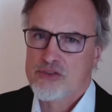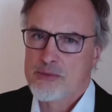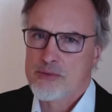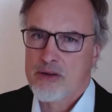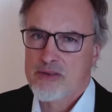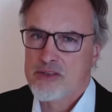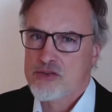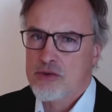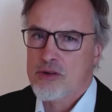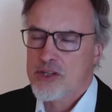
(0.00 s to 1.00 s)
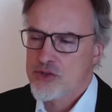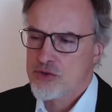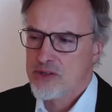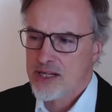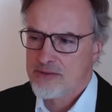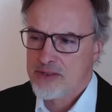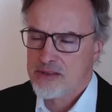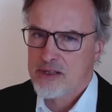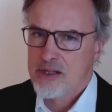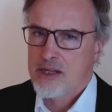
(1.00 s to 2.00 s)
Somehow the controller should have
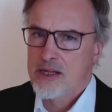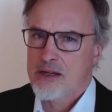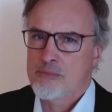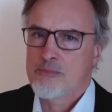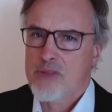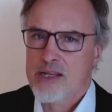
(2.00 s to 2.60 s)
an